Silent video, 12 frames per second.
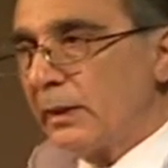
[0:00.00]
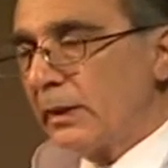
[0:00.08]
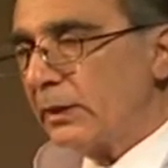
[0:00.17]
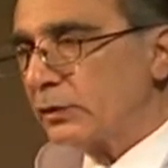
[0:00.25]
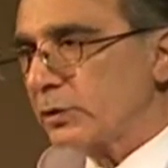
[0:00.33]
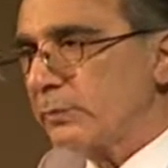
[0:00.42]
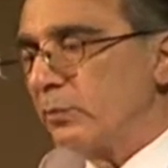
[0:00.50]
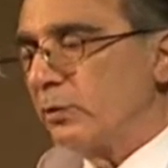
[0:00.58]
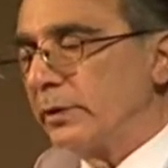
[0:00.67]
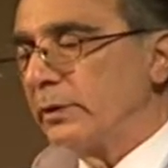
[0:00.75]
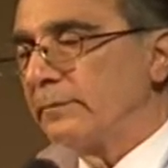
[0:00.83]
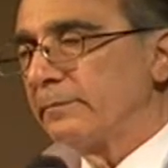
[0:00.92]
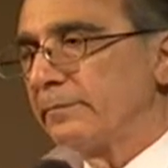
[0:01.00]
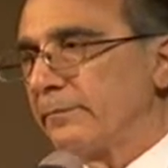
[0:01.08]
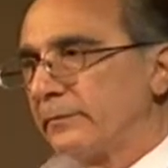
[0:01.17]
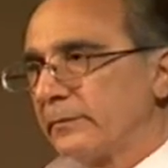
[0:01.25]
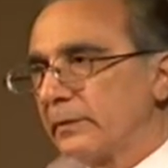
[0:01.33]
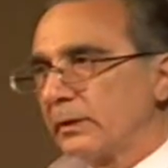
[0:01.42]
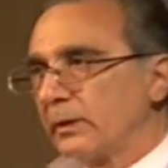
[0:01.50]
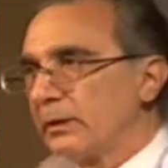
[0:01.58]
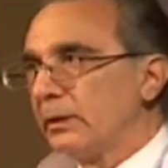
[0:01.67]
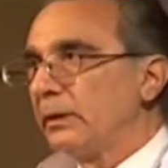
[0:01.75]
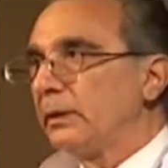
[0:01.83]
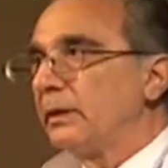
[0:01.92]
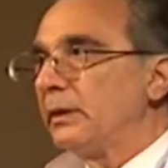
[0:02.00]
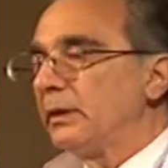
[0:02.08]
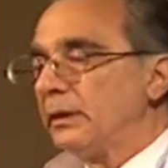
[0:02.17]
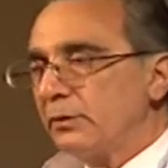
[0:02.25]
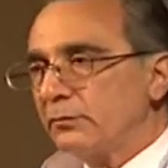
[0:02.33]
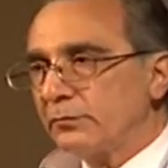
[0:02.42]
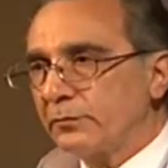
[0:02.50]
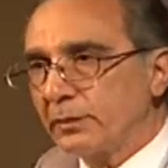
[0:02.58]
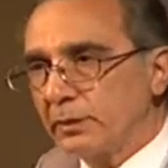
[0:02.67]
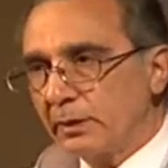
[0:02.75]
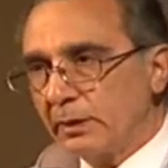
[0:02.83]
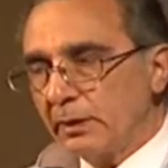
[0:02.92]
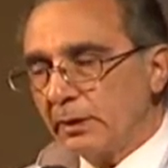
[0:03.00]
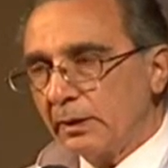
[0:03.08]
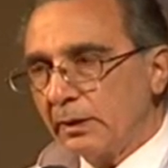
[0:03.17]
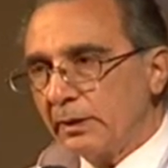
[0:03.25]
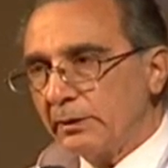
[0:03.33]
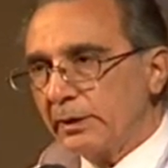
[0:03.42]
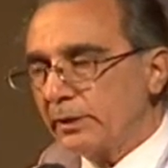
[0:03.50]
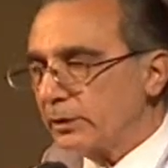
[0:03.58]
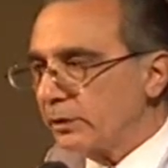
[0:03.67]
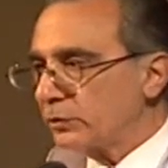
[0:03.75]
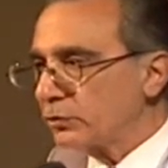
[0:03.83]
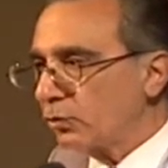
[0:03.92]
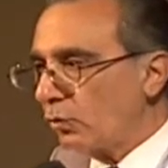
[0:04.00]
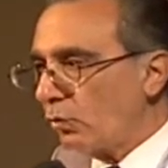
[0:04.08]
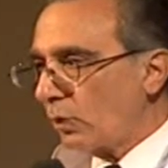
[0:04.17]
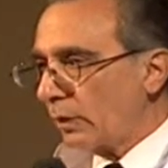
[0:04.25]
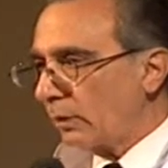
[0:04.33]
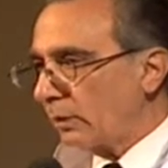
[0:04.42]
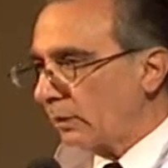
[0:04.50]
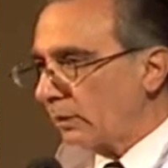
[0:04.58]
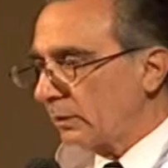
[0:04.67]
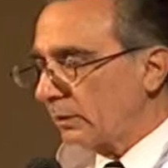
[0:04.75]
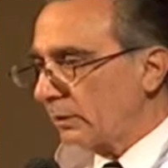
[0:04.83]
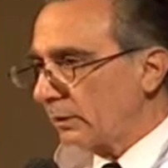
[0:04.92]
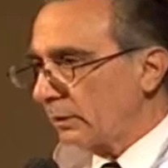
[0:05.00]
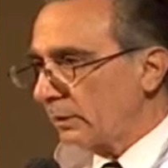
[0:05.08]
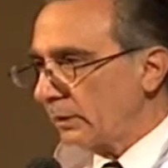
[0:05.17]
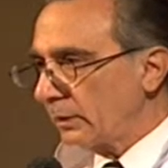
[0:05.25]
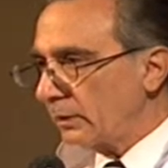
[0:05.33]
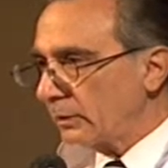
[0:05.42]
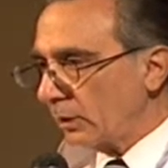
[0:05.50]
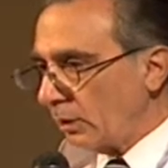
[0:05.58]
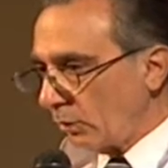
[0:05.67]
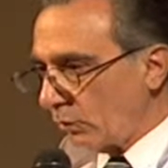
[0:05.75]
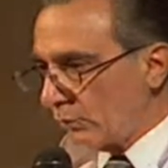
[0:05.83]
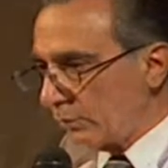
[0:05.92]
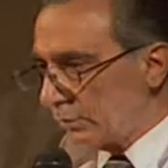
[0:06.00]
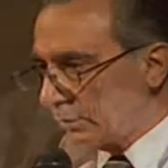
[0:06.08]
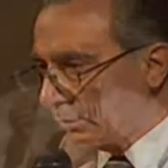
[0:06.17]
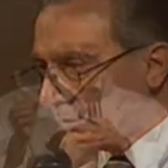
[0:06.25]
Here's the point. If there is oil in the loaf,